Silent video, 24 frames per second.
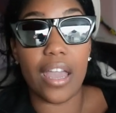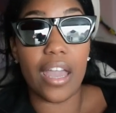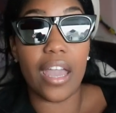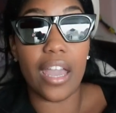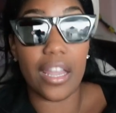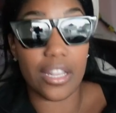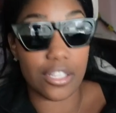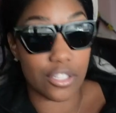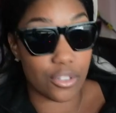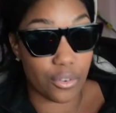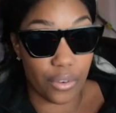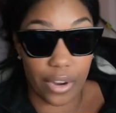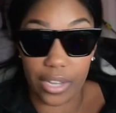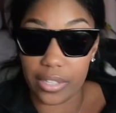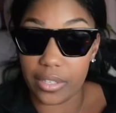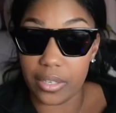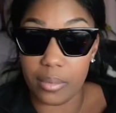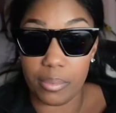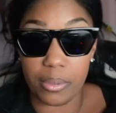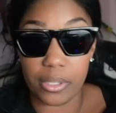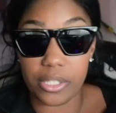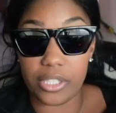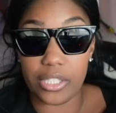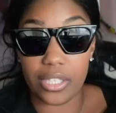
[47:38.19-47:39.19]
It is greatly
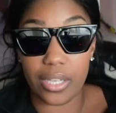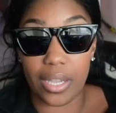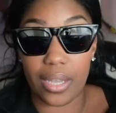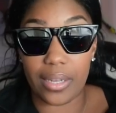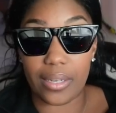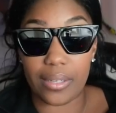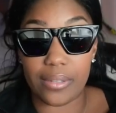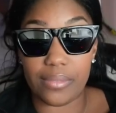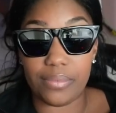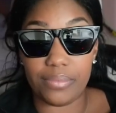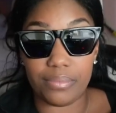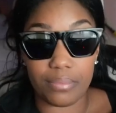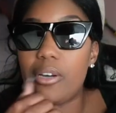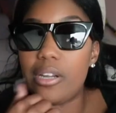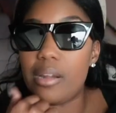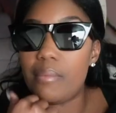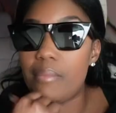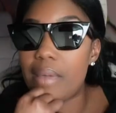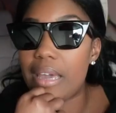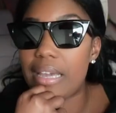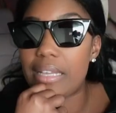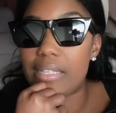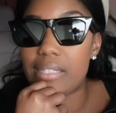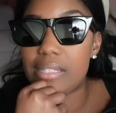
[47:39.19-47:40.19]
appreciated. I'm going to
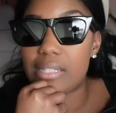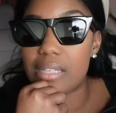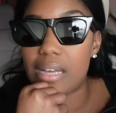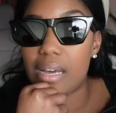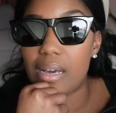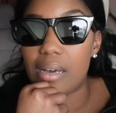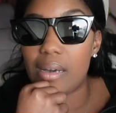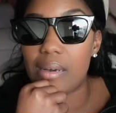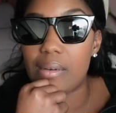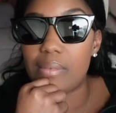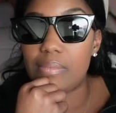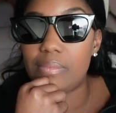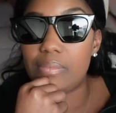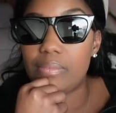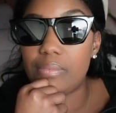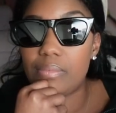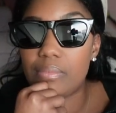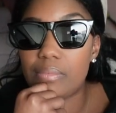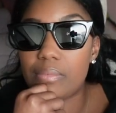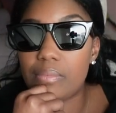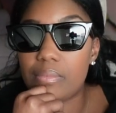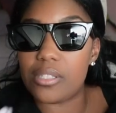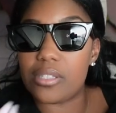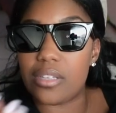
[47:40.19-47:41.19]
make some,
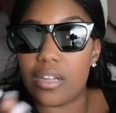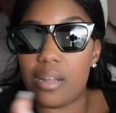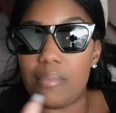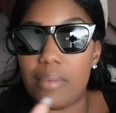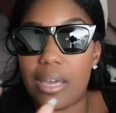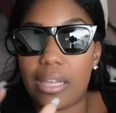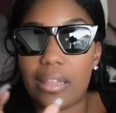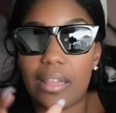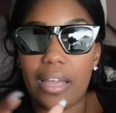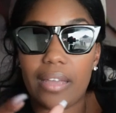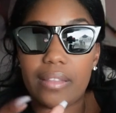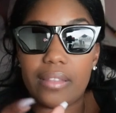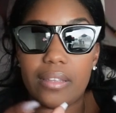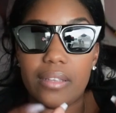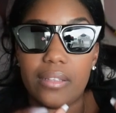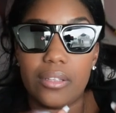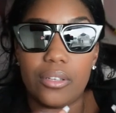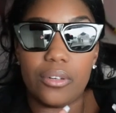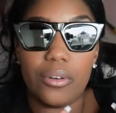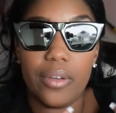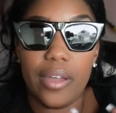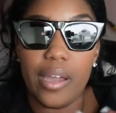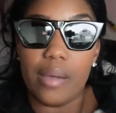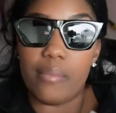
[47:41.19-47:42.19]
just going to make, like, the
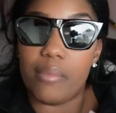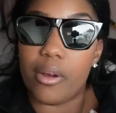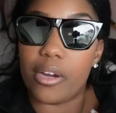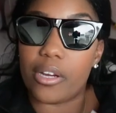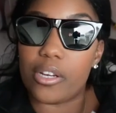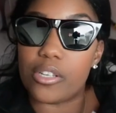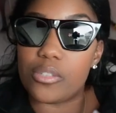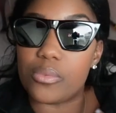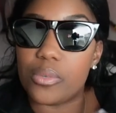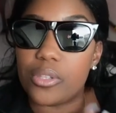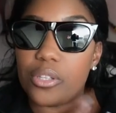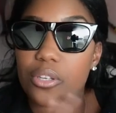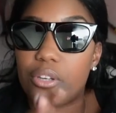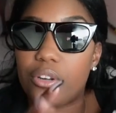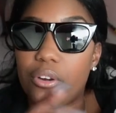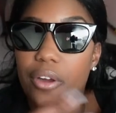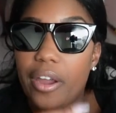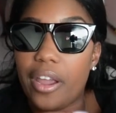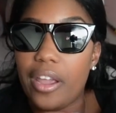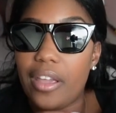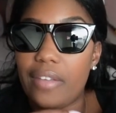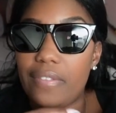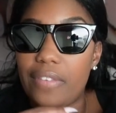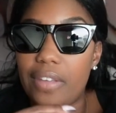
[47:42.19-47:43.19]
little hamburgers with the
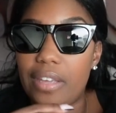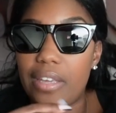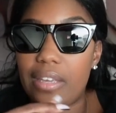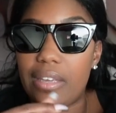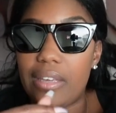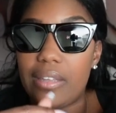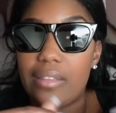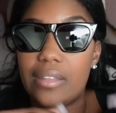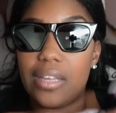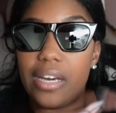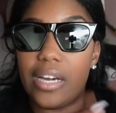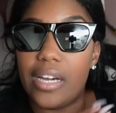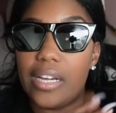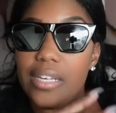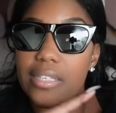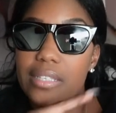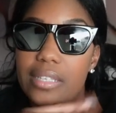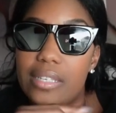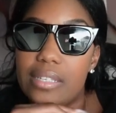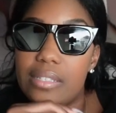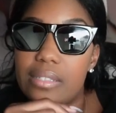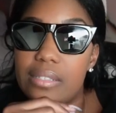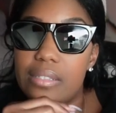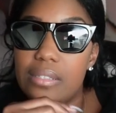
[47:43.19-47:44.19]
gravy and the
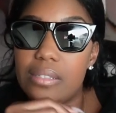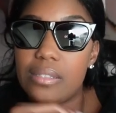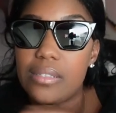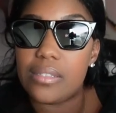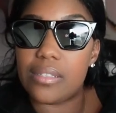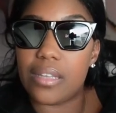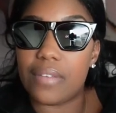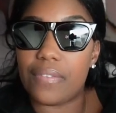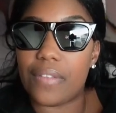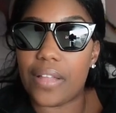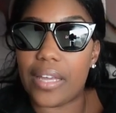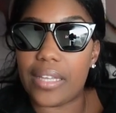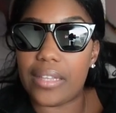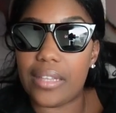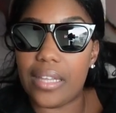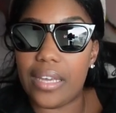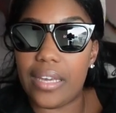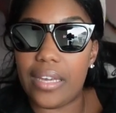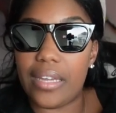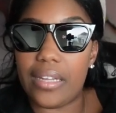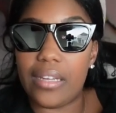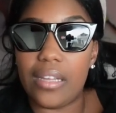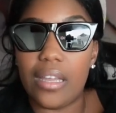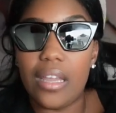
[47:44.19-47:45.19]
onions and stuff like
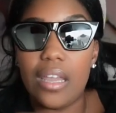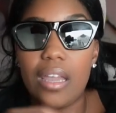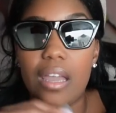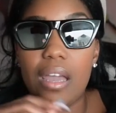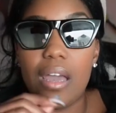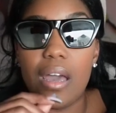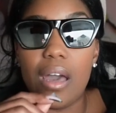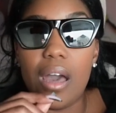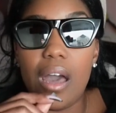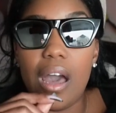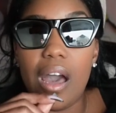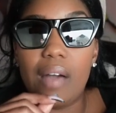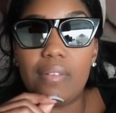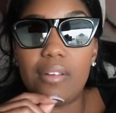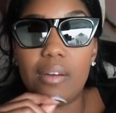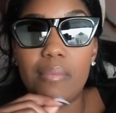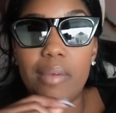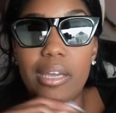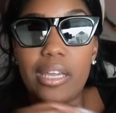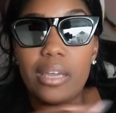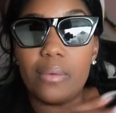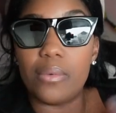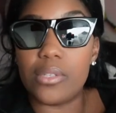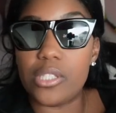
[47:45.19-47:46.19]
that. I'm gonna
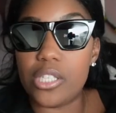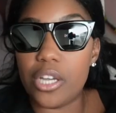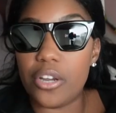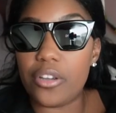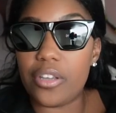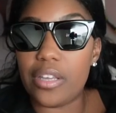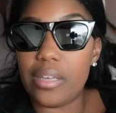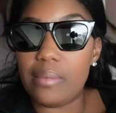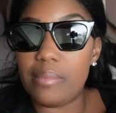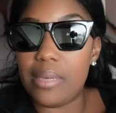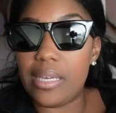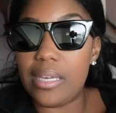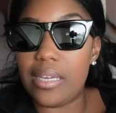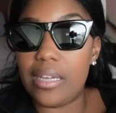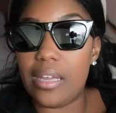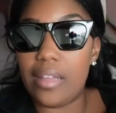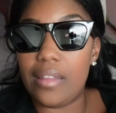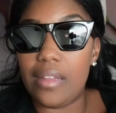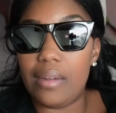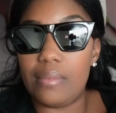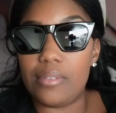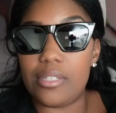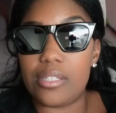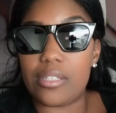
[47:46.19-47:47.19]
make it with turkey meat, and
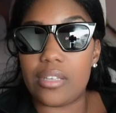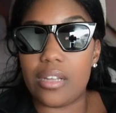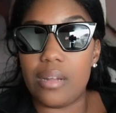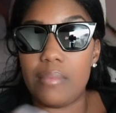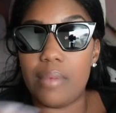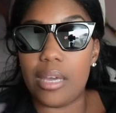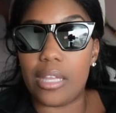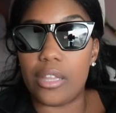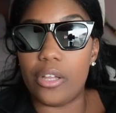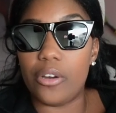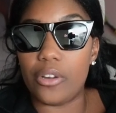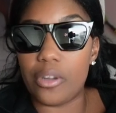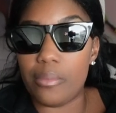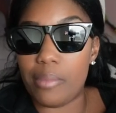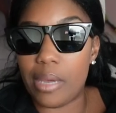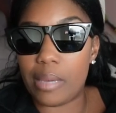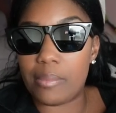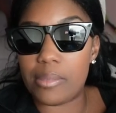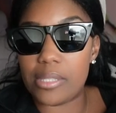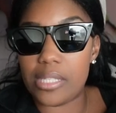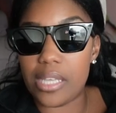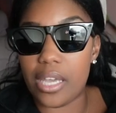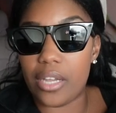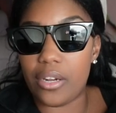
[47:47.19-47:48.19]
then I'm just gonna make loaded baked
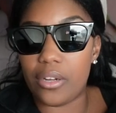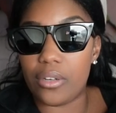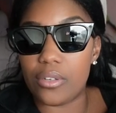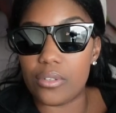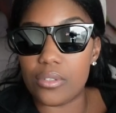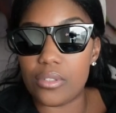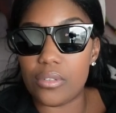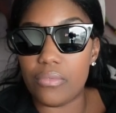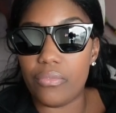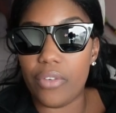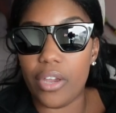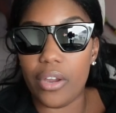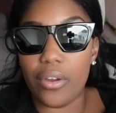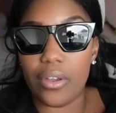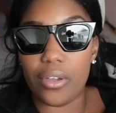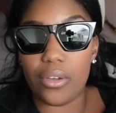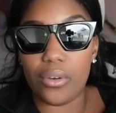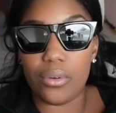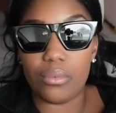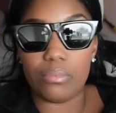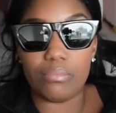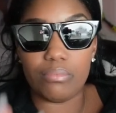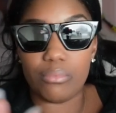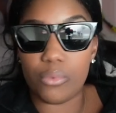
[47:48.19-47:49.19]
potatoes. Very
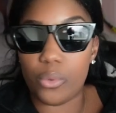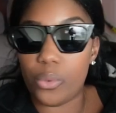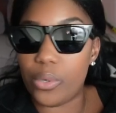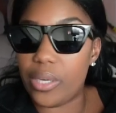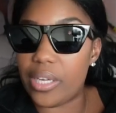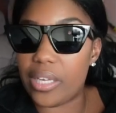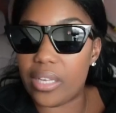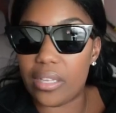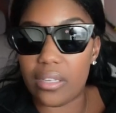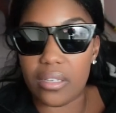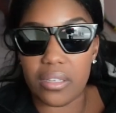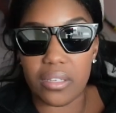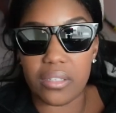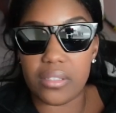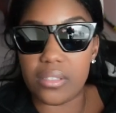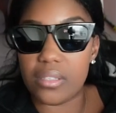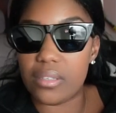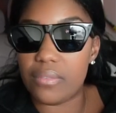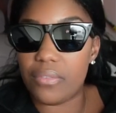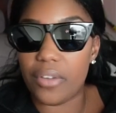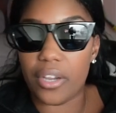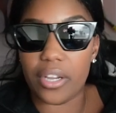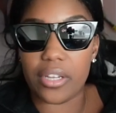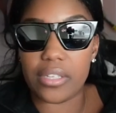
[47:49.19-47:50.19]
quick and
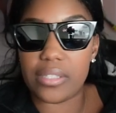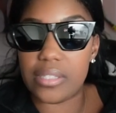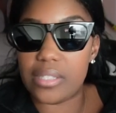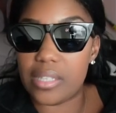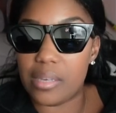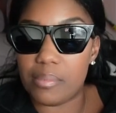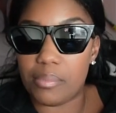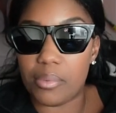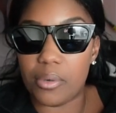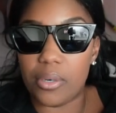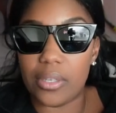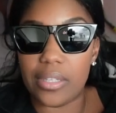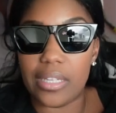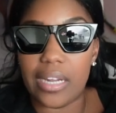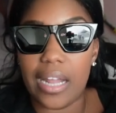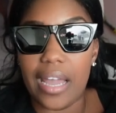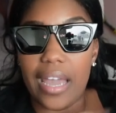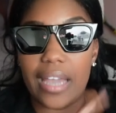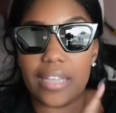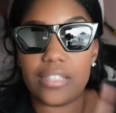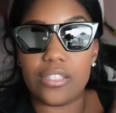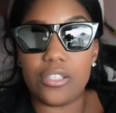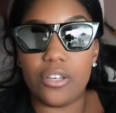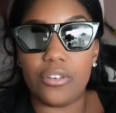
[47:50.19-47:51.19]
easy, very simple. And then
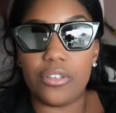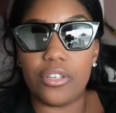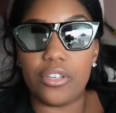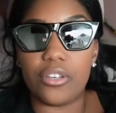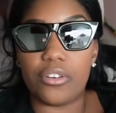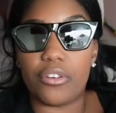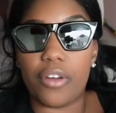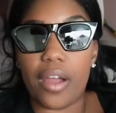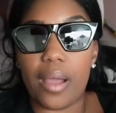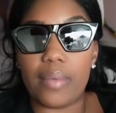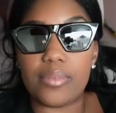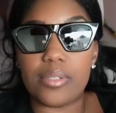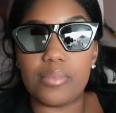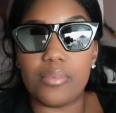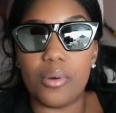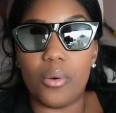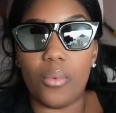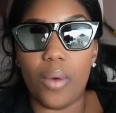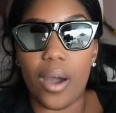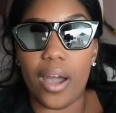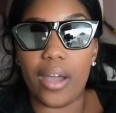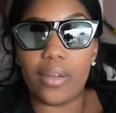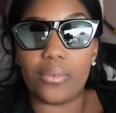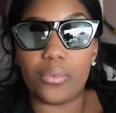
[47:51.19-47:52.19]
I asked Tony to grab some
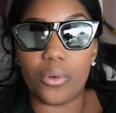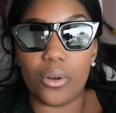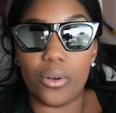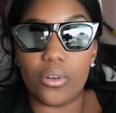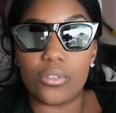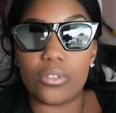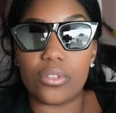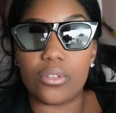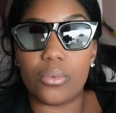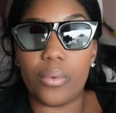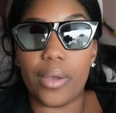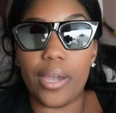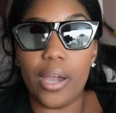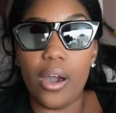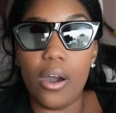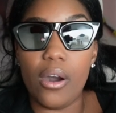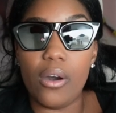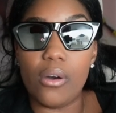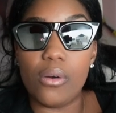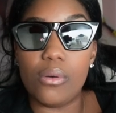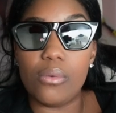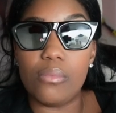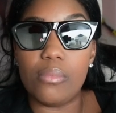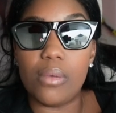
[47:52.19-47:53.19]
Hawaiian rolls on the way
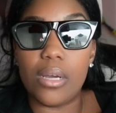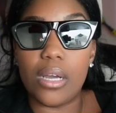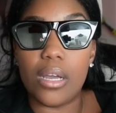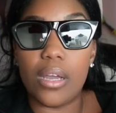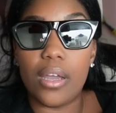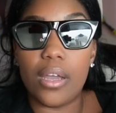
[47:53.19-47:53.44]
home.